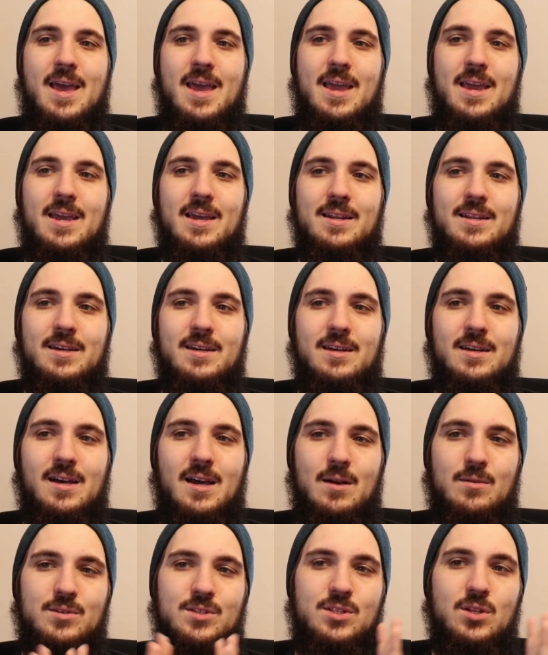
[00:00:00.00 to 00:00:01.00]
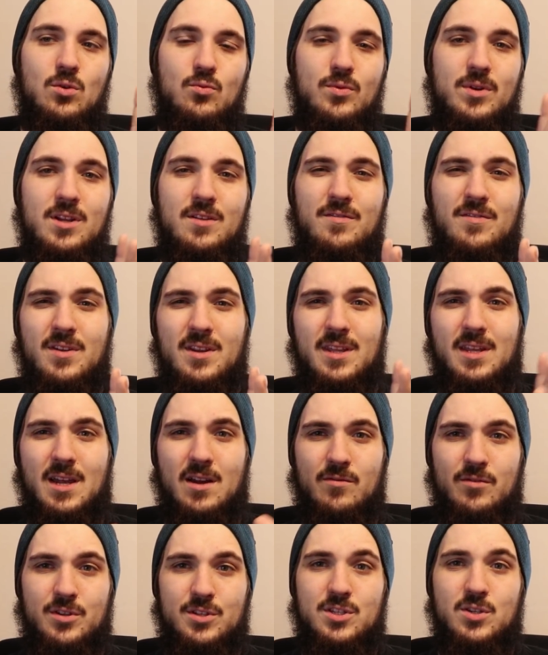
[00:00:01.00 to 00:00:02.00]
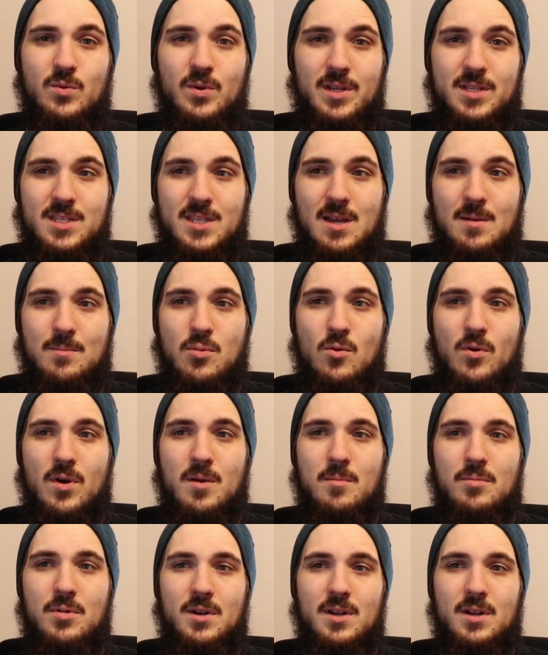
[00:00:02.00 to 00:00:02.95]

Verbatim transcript: and uh, I was still refeeding every two weeks at that point.